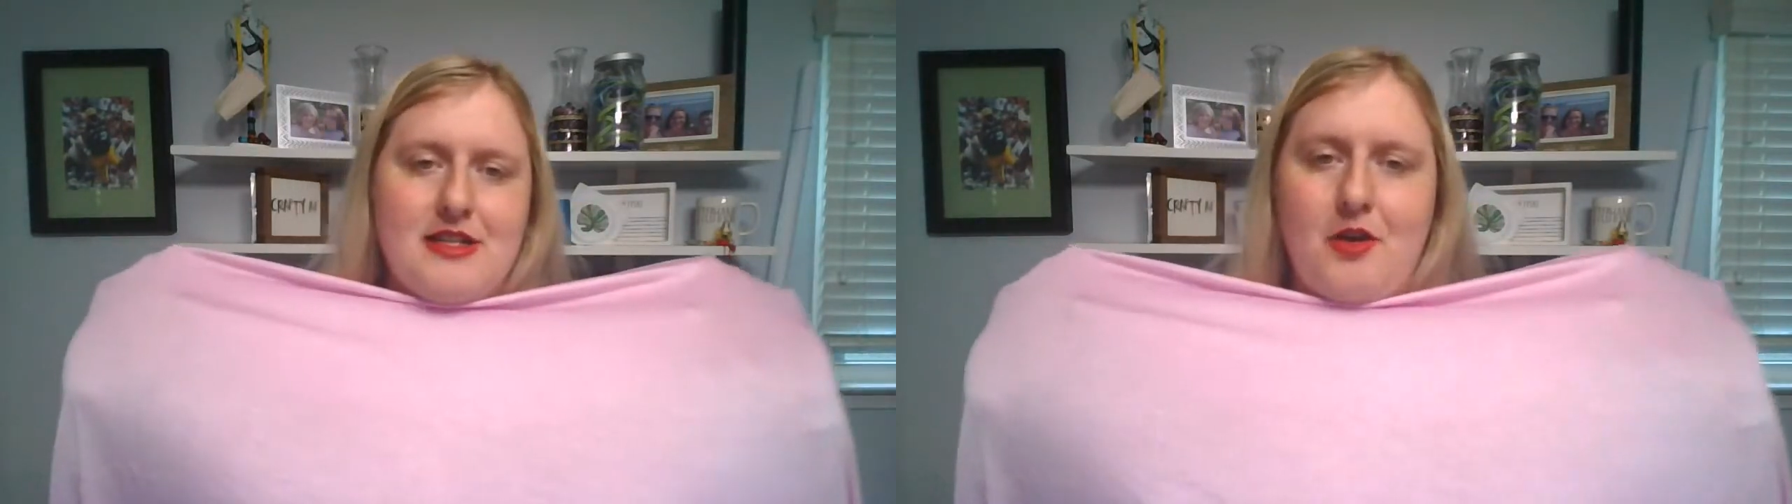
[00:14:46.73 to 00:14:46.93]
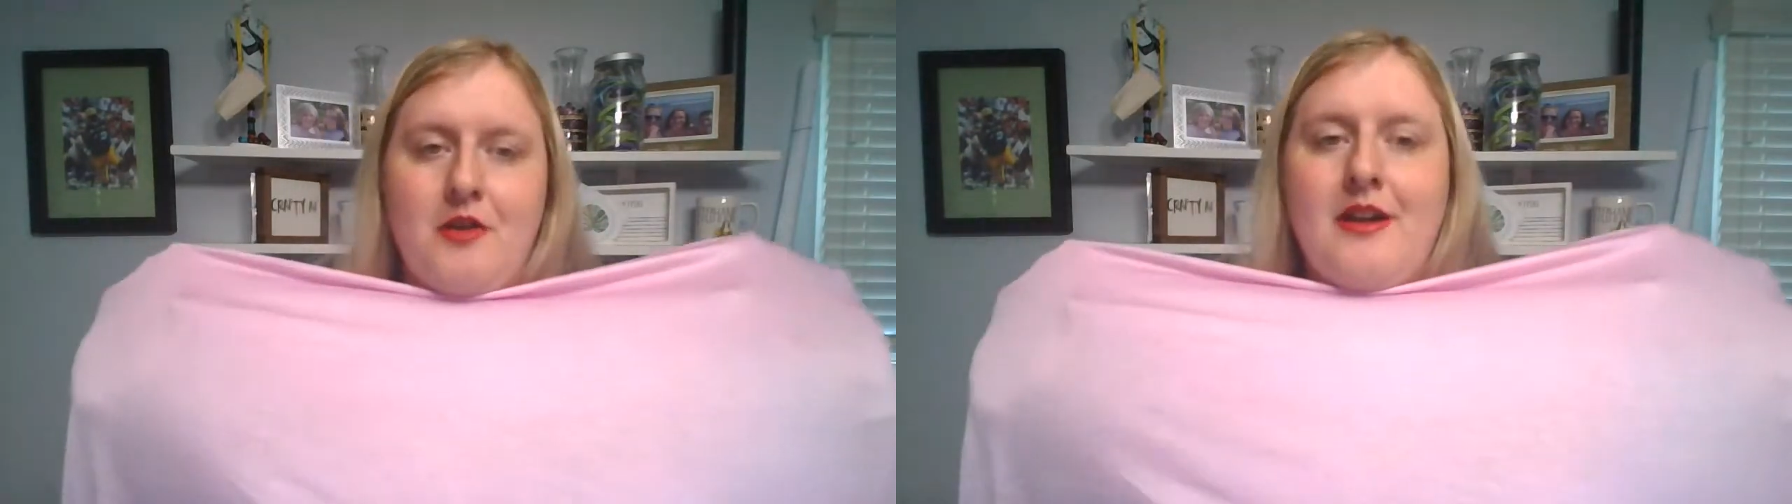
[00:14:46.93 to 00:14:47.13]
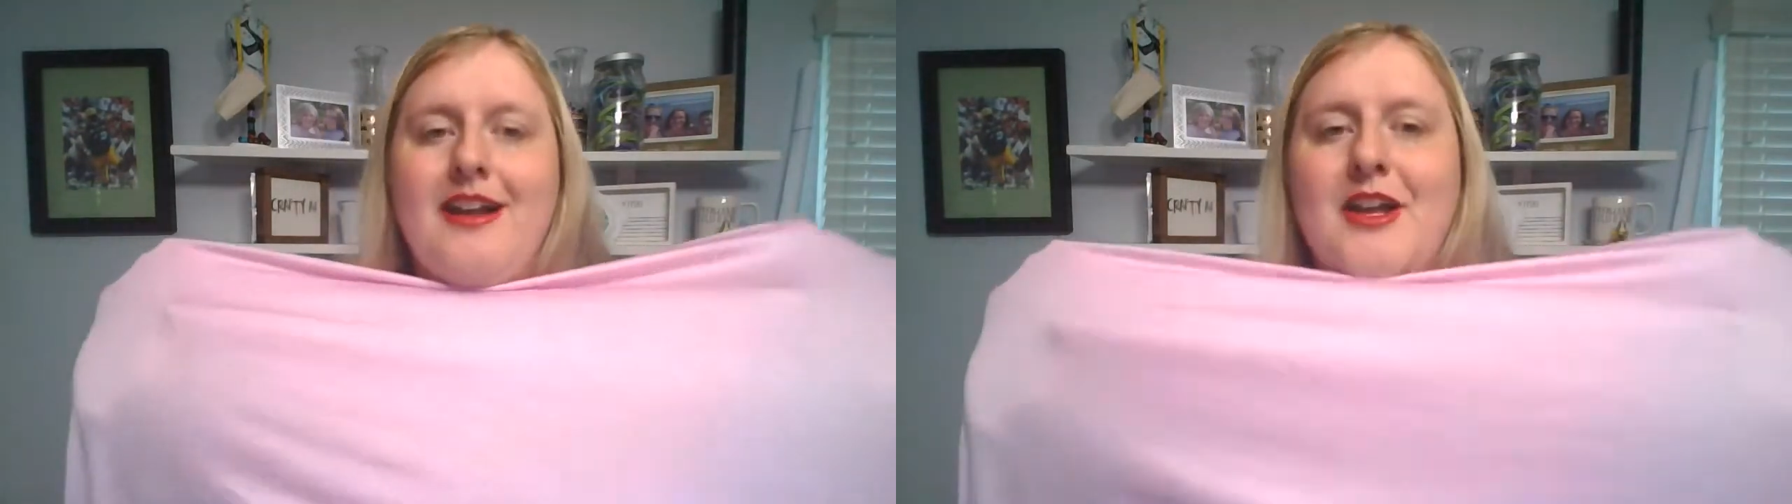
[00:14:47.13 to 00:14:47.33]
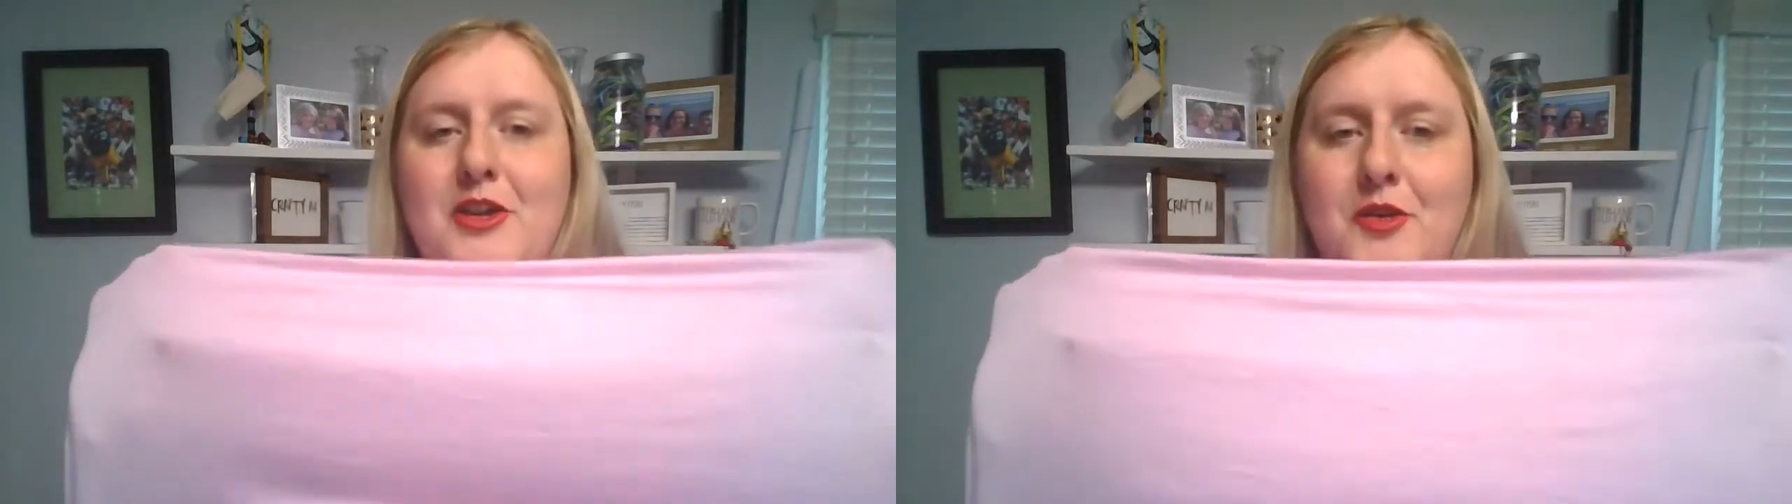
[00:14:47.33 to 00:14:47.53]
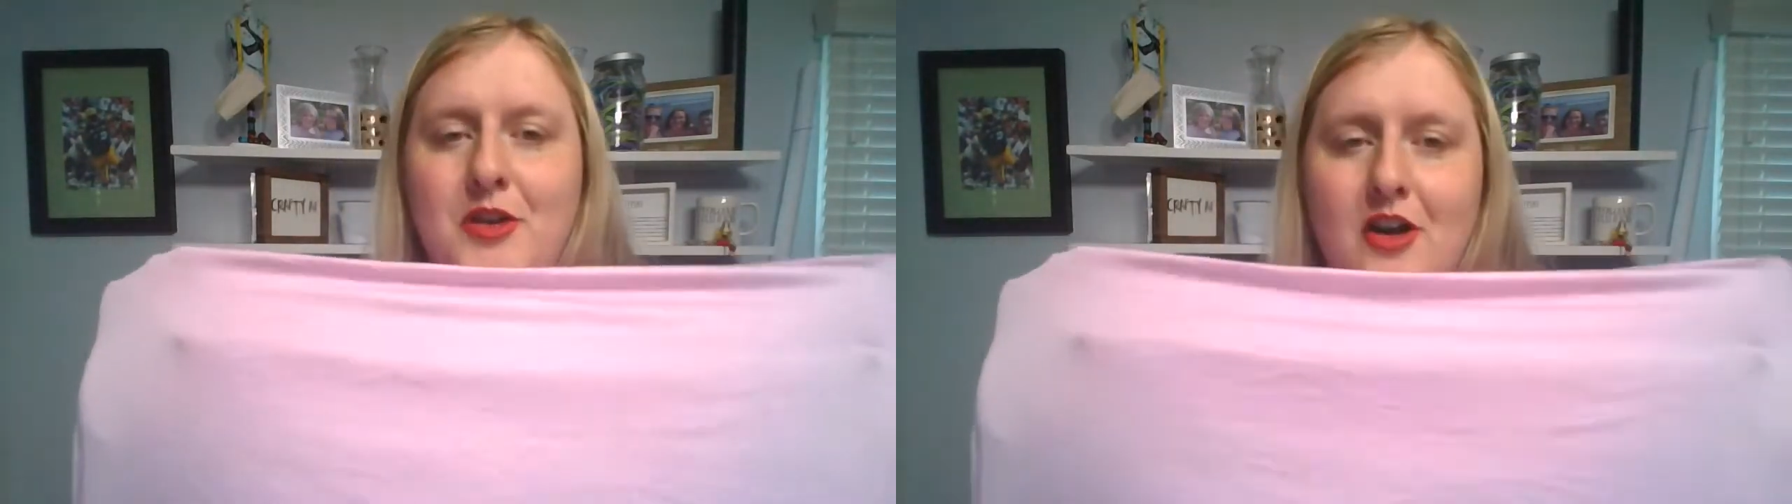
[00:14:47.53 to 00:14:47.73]
So
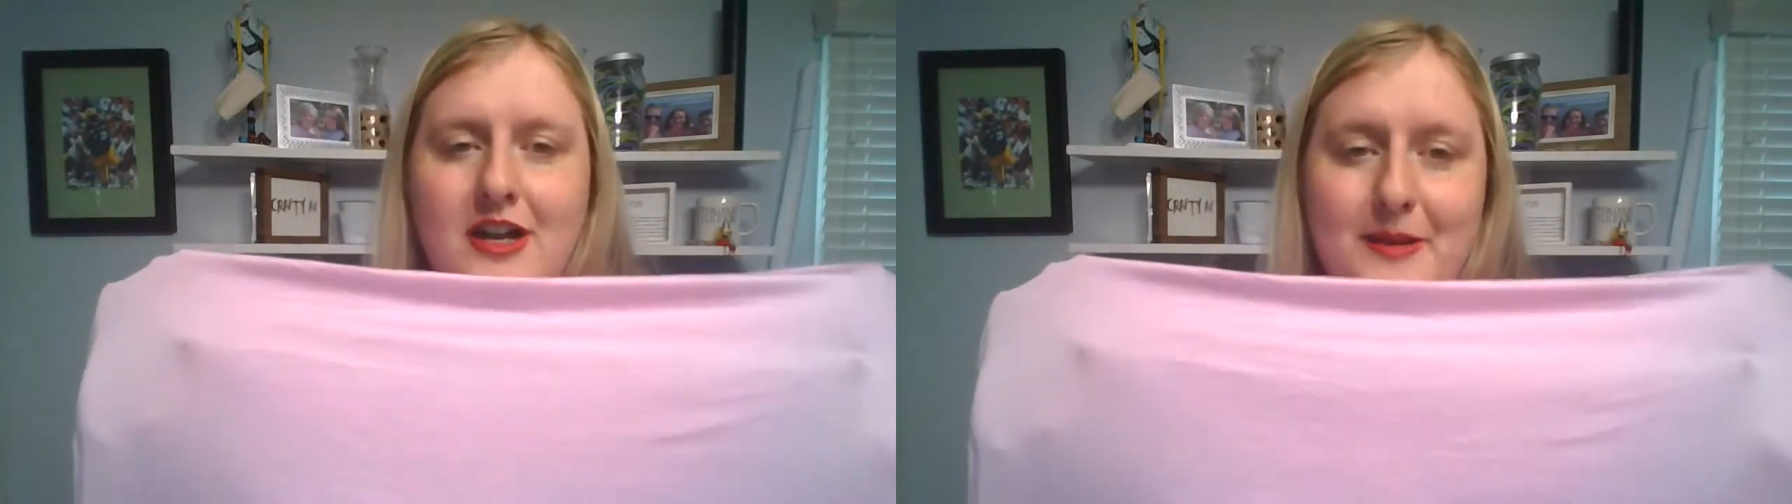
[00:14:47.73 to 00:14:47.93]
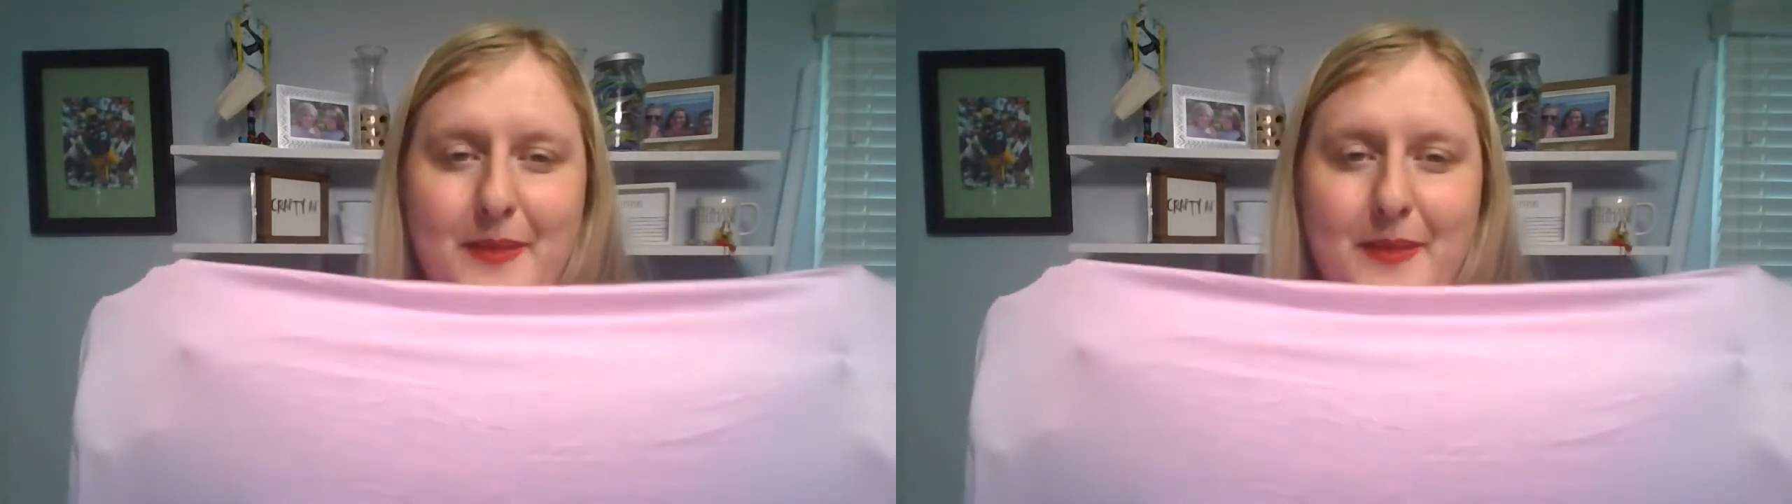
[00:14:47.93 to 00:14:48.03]
you y'all keep